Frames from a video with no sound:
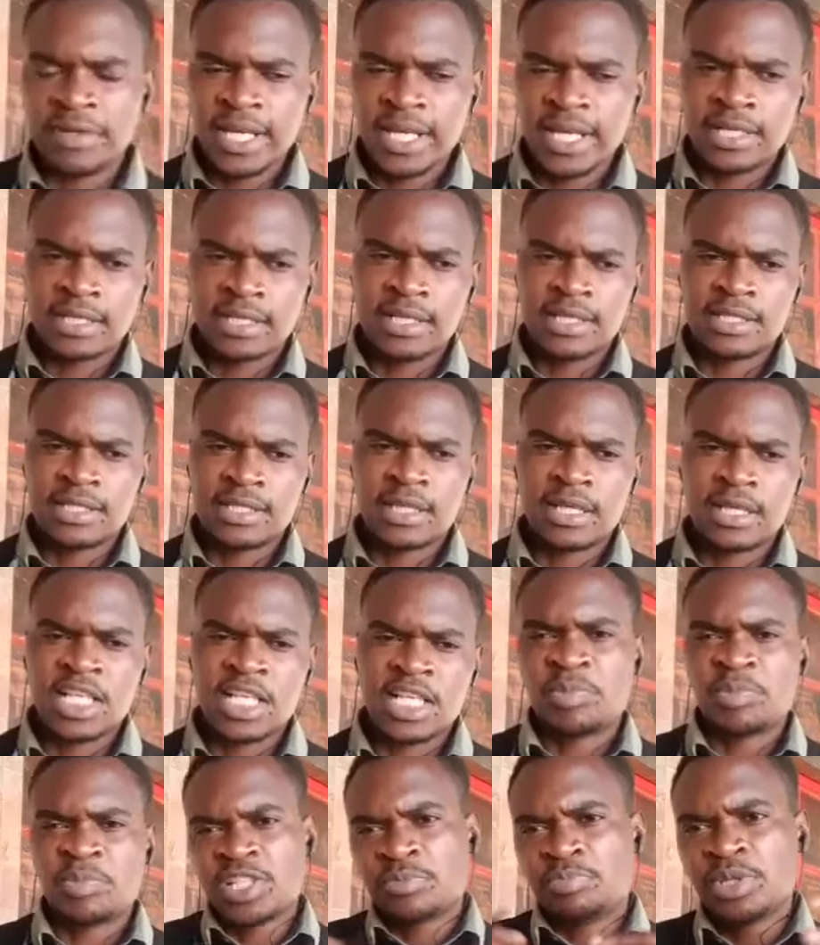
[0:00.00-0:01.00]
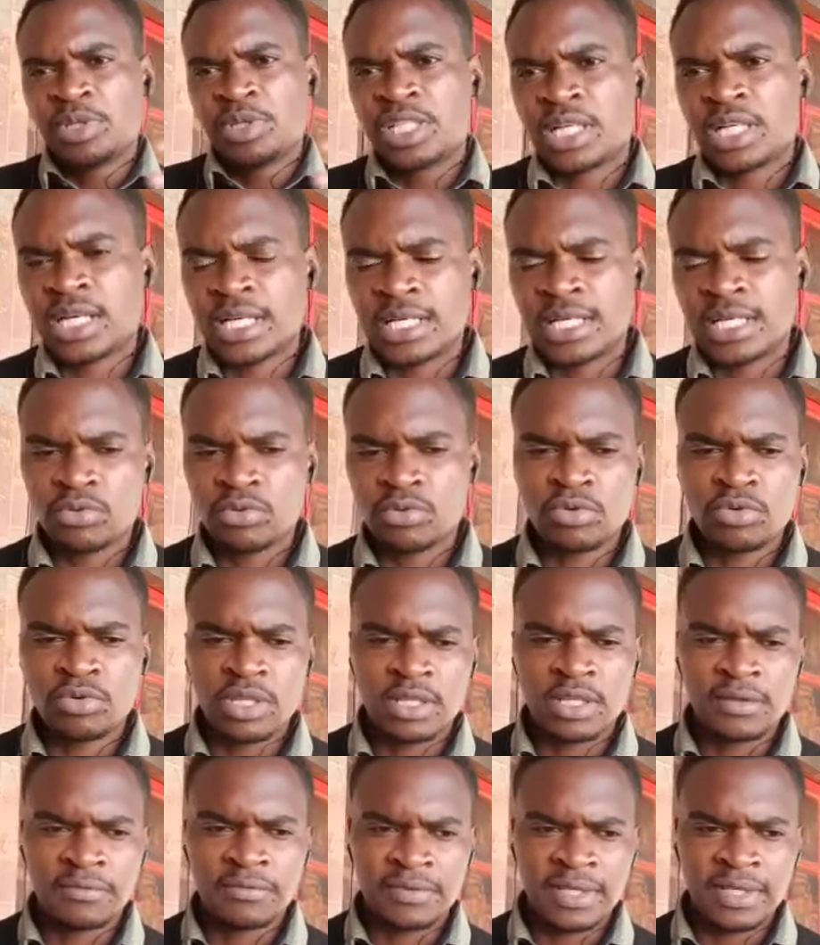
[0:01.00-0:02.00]
these explicit pictures or they
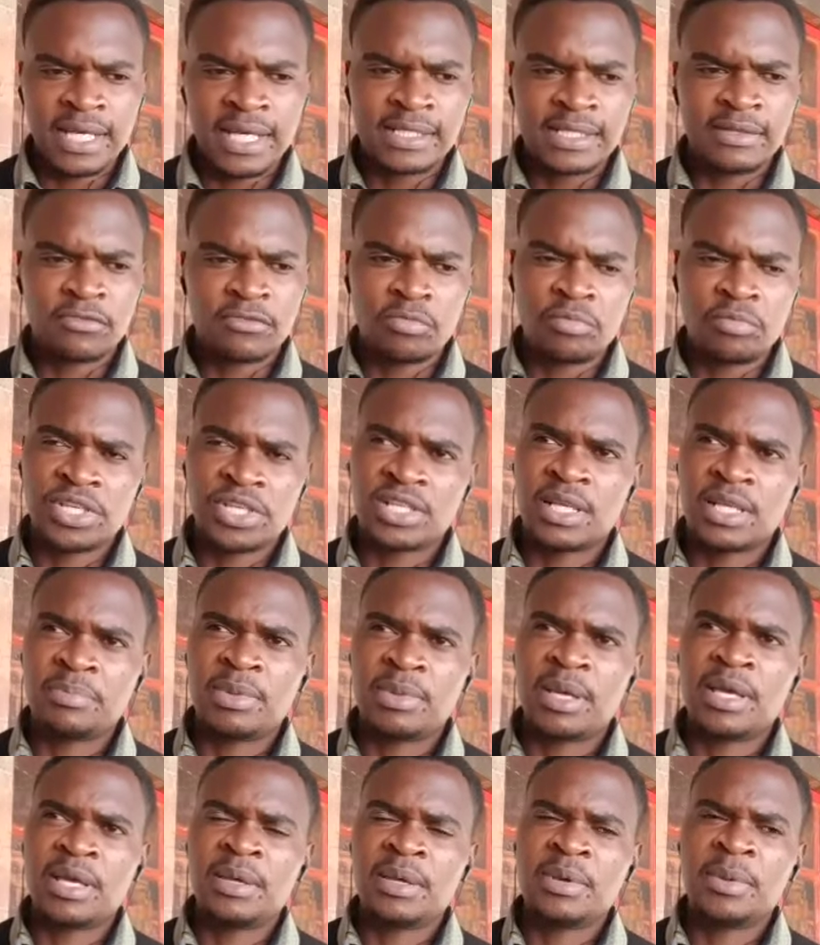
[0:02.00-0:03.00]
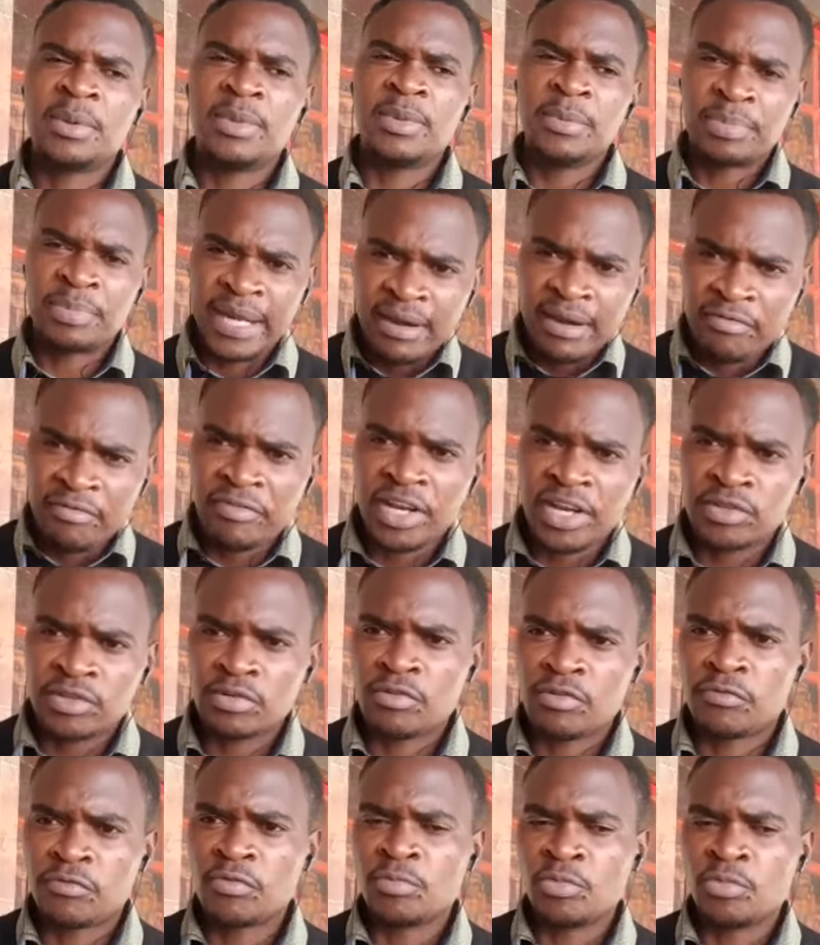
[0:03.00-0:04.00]
have leaked information in private
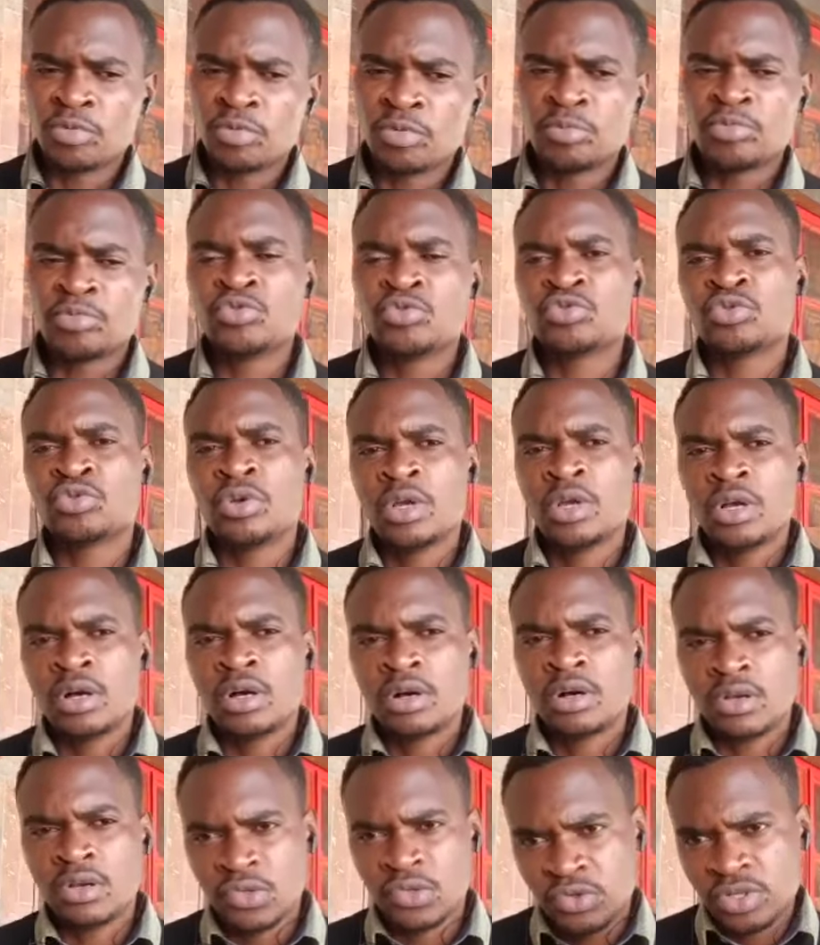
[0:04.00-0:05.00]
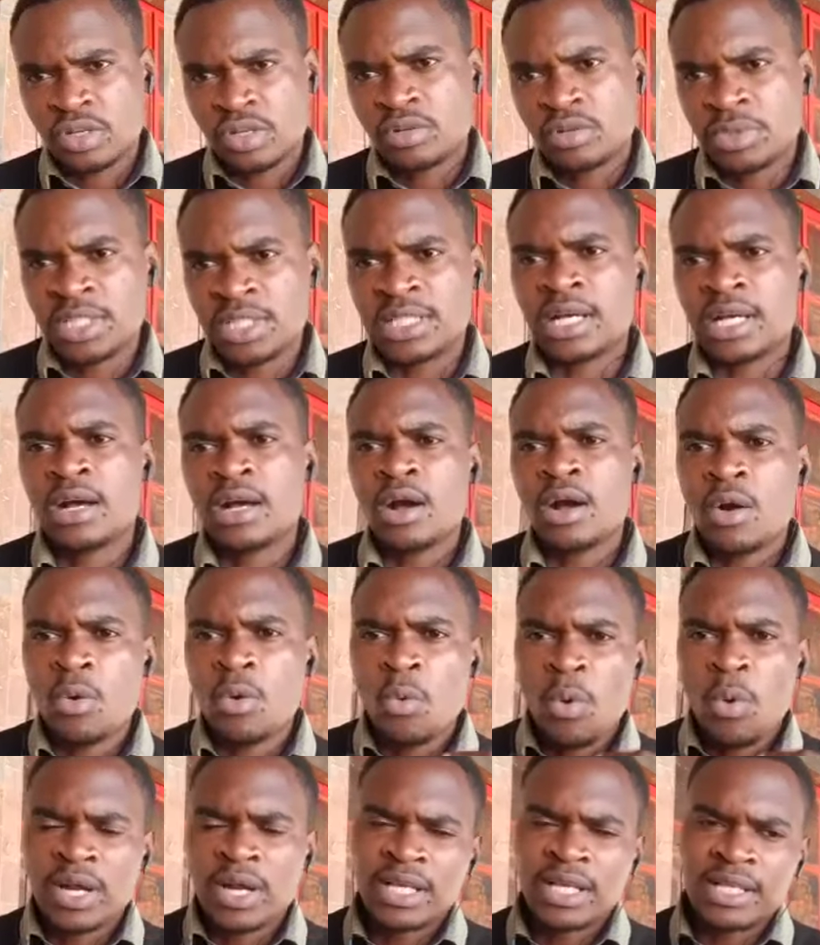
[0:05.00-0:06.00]
of umuntu on social media?
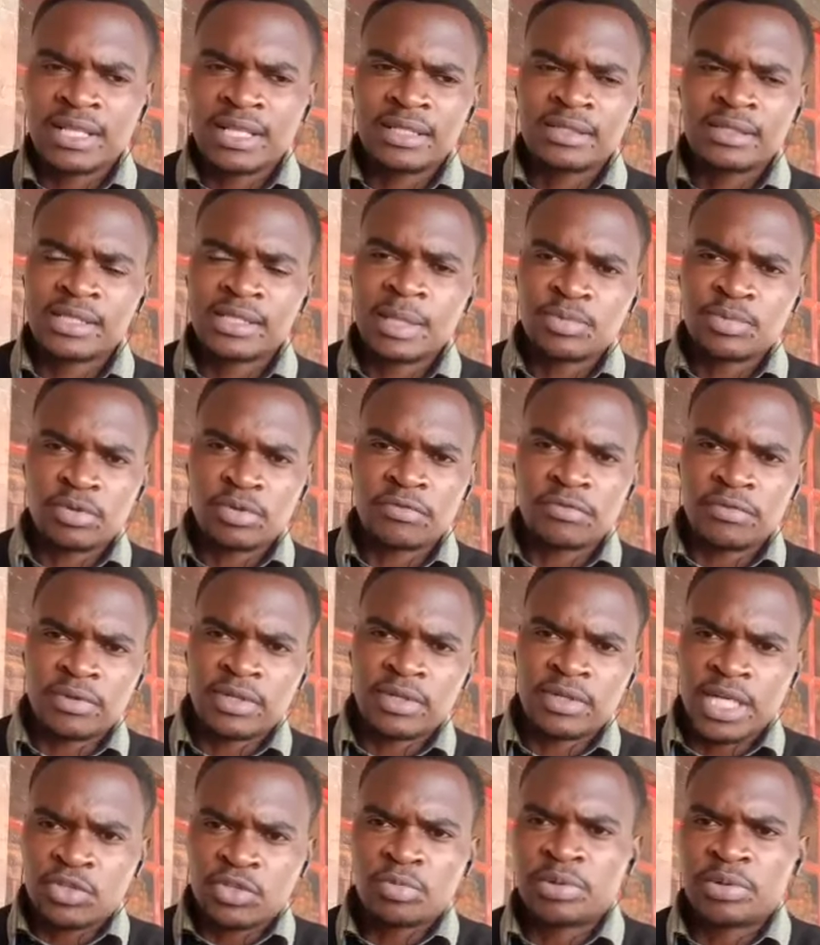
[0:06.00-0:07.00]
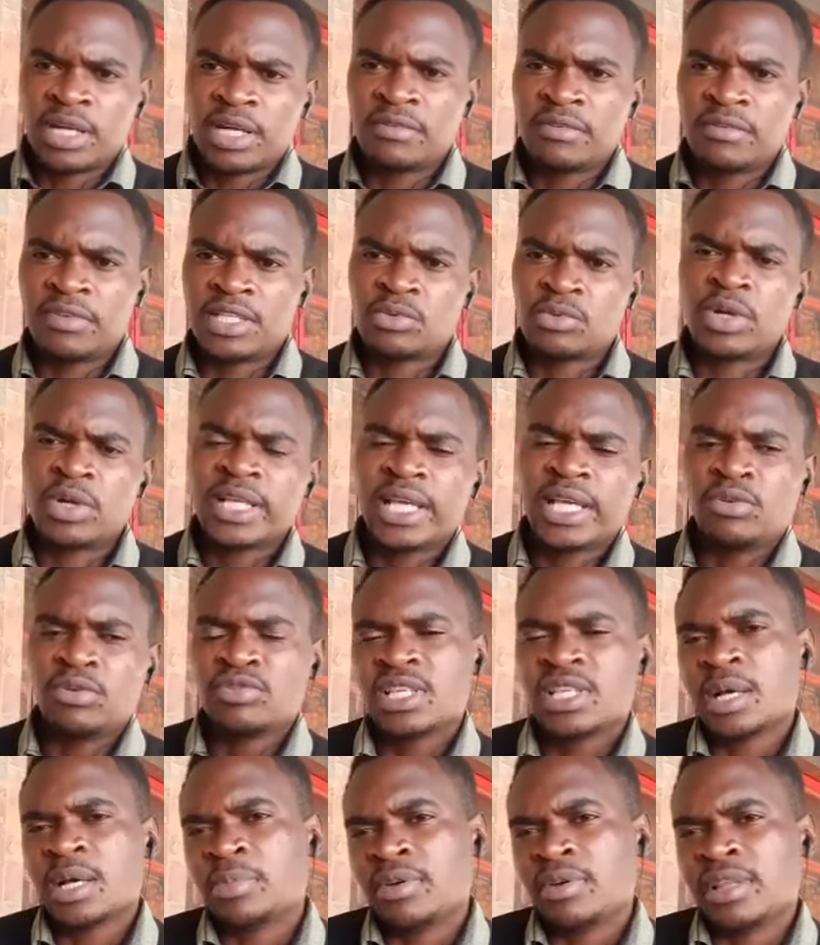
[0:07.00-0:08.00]
What are in terms of right to privacy? What can you
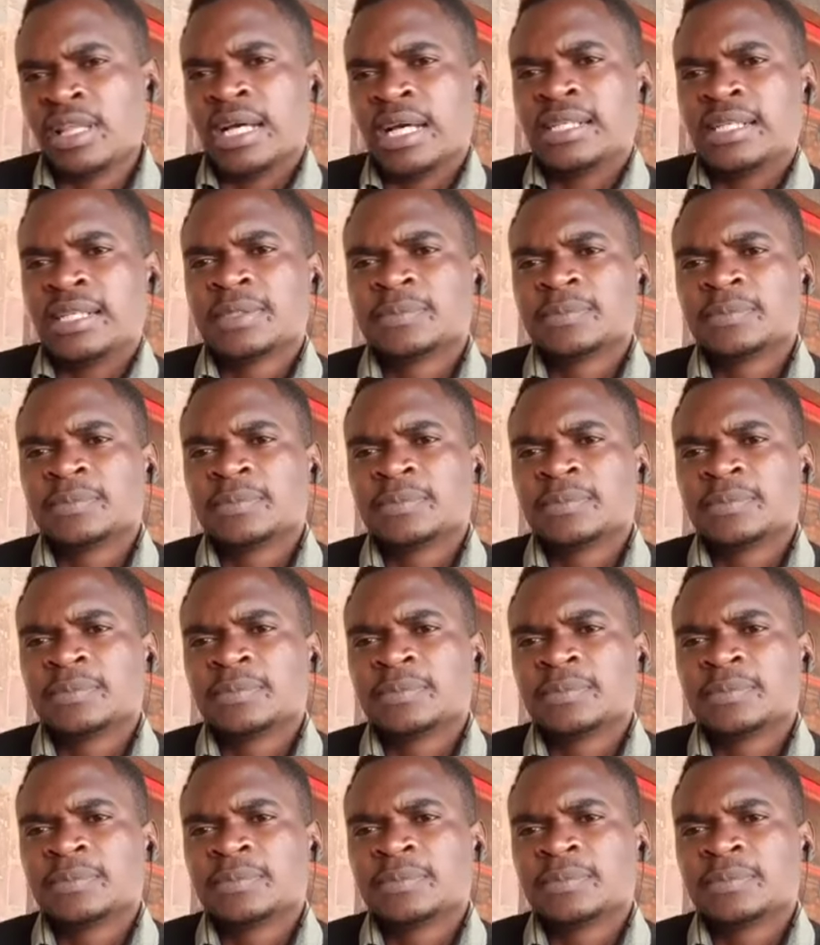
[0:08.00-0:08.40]
say about that?